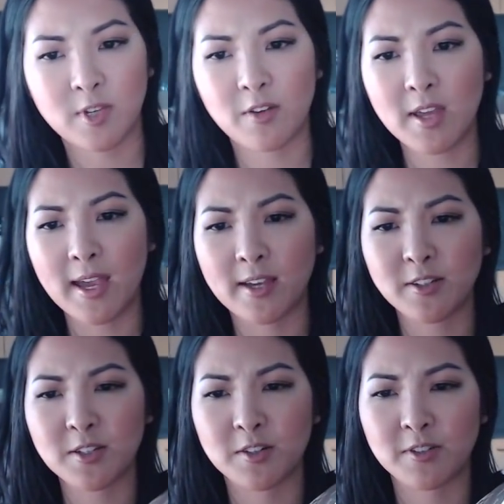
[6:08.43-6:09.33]
Are the
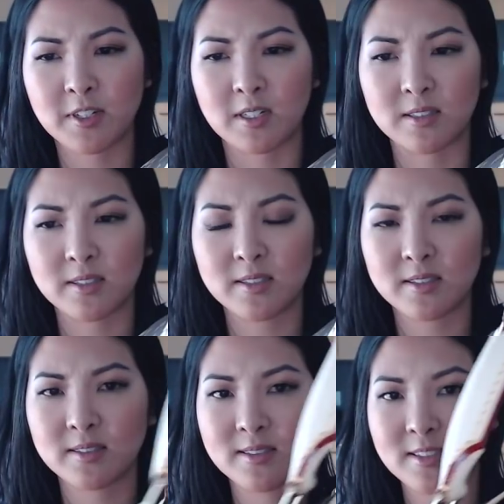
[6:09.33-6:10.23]
handles different
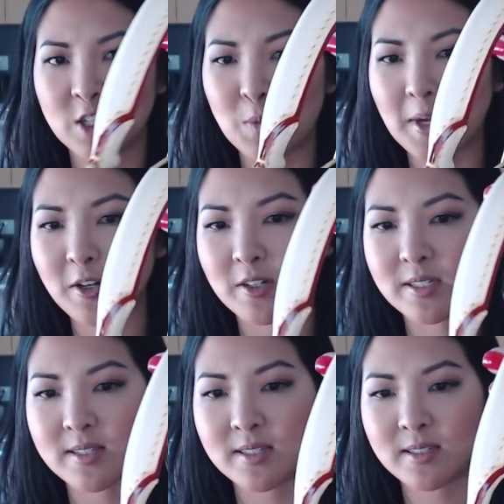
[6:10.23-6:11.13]
colors? Am I
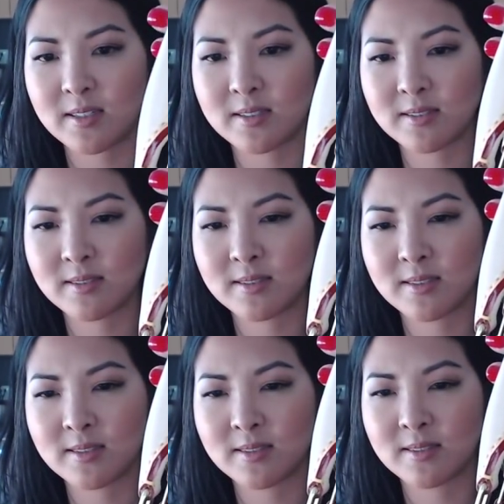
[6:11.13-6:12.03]
crazy?
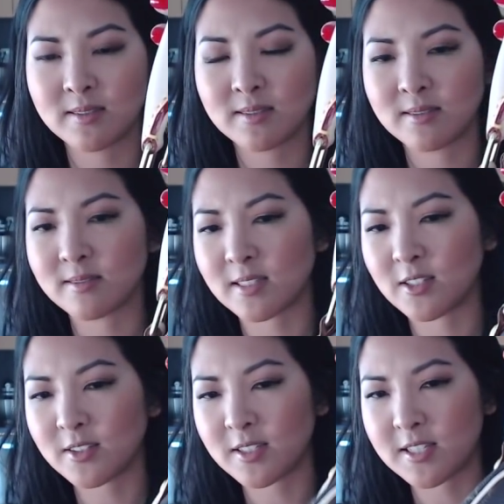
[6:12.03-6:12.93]
They
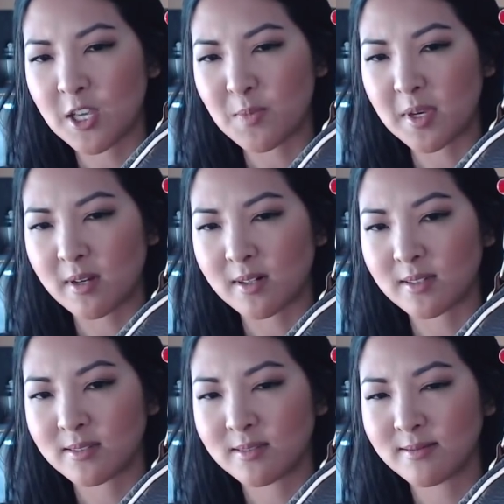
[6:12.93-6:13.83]
look the same
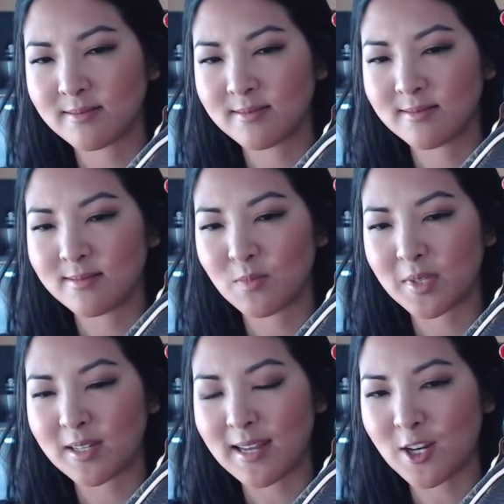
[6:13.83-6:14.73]
here,
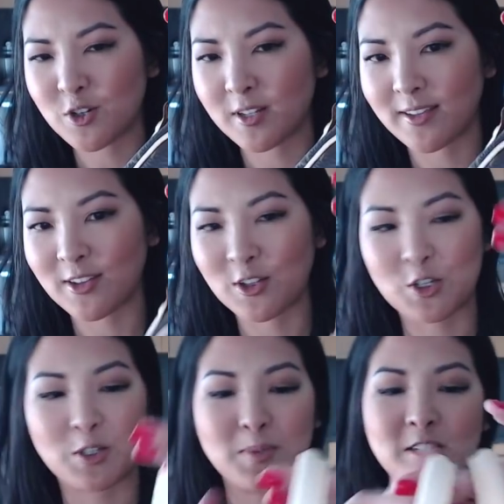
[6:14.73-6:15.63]
but in natural light they
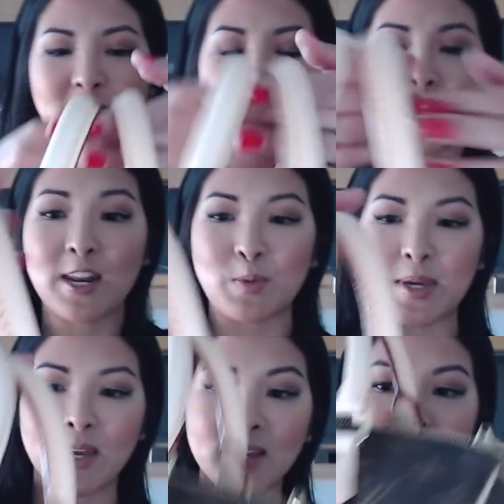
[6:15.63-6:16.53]
look a little bit different.
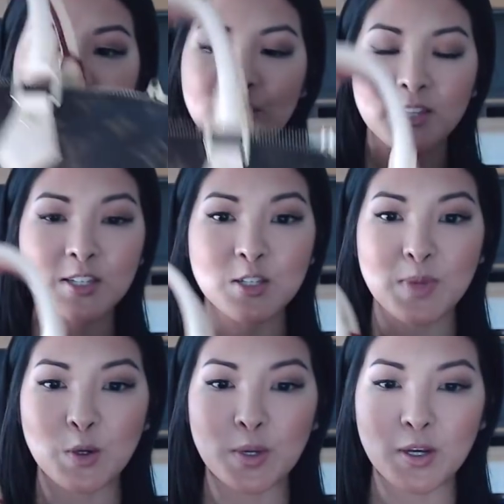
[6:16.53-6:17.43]
Anyway, so this is
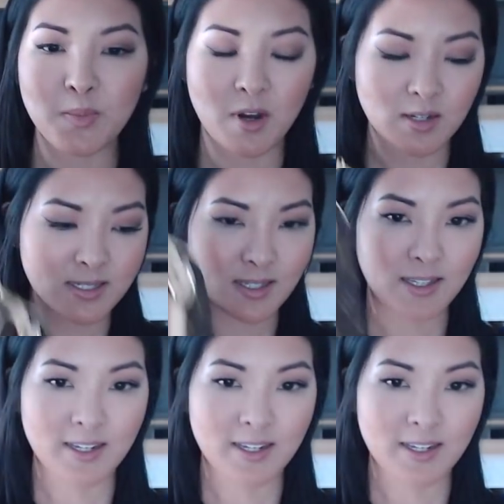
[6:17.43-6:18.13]
my quick unboxing.